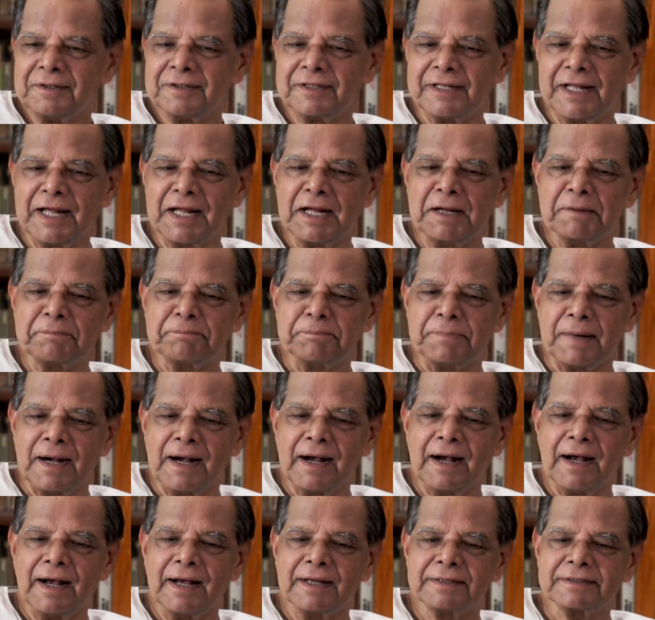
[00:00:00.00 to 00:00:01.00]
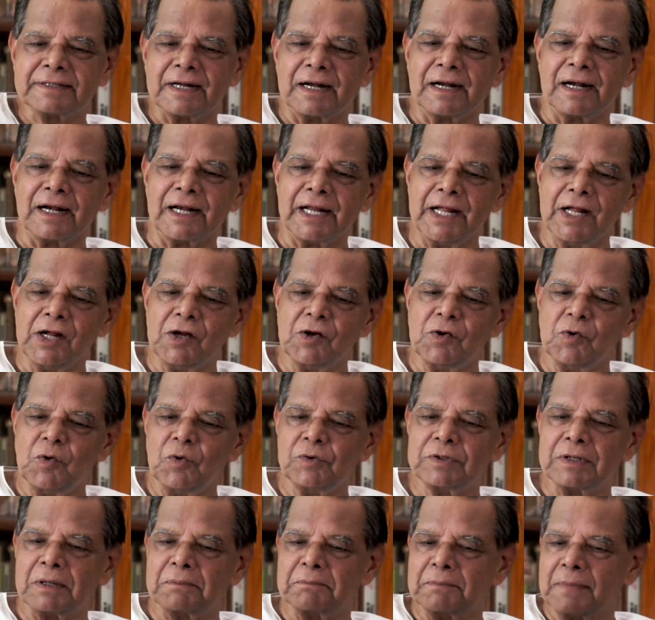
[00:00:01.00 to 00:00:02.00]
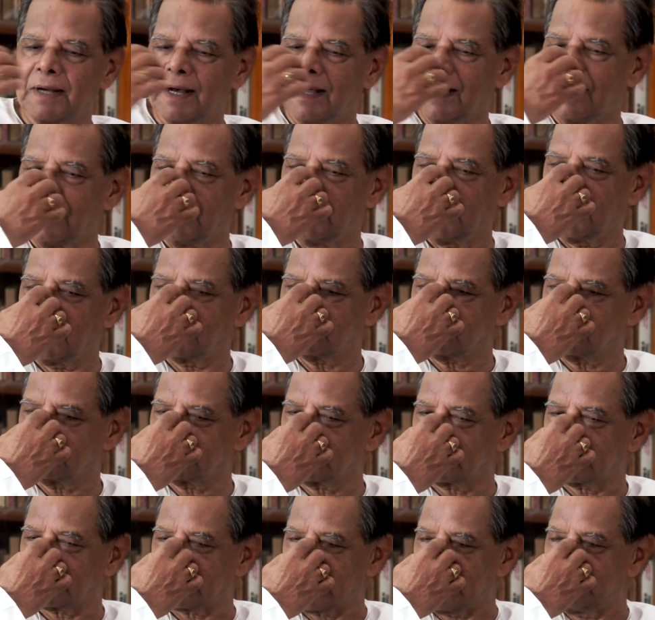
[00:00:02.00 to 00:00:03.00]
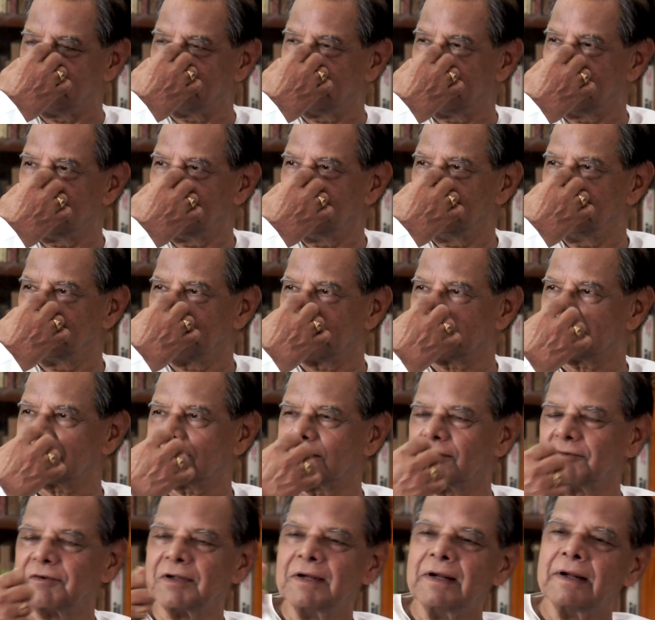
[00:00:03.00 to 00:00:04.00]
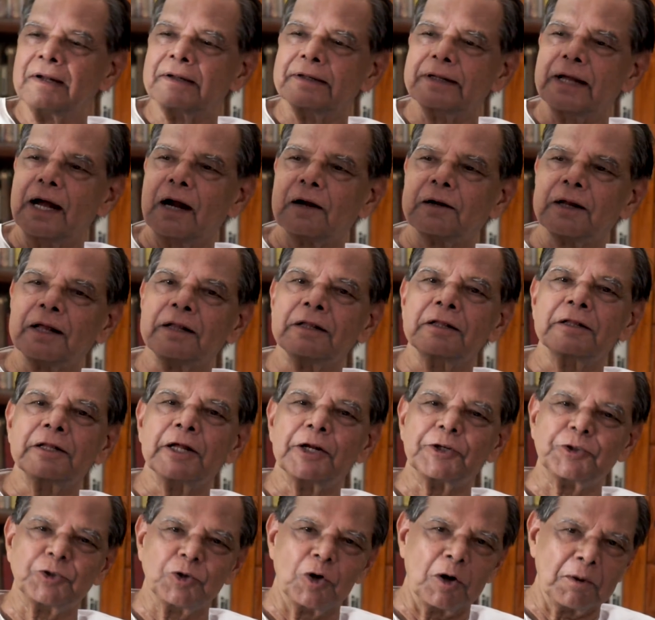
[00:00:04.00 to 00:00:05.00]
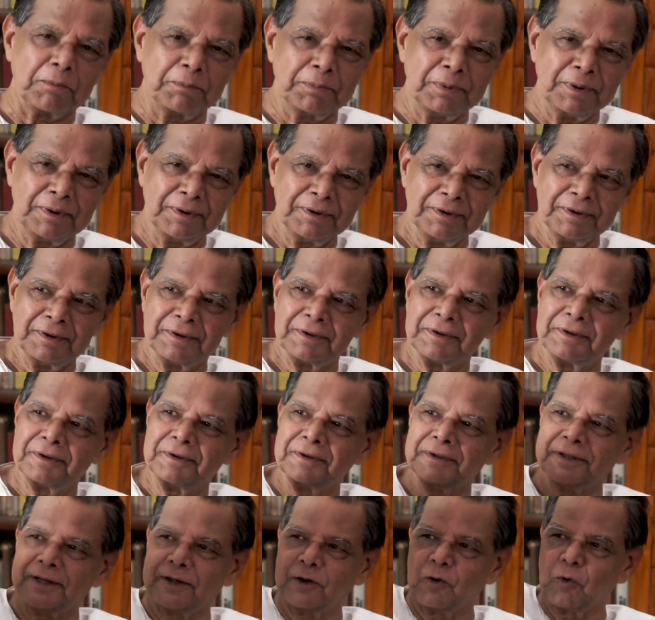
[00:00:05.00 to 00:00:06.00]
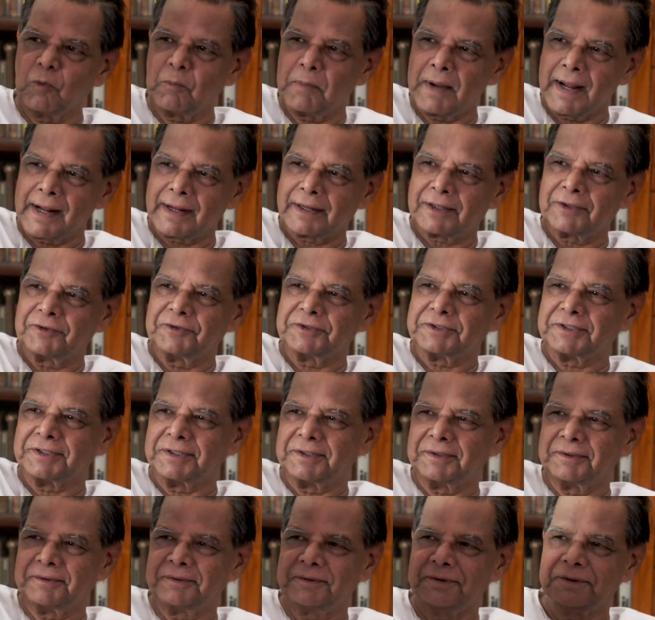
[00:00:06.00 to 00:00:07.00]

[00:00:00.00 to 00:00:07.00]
they pass and leave their mark on the tribal best of they have done their job. You go back, you see.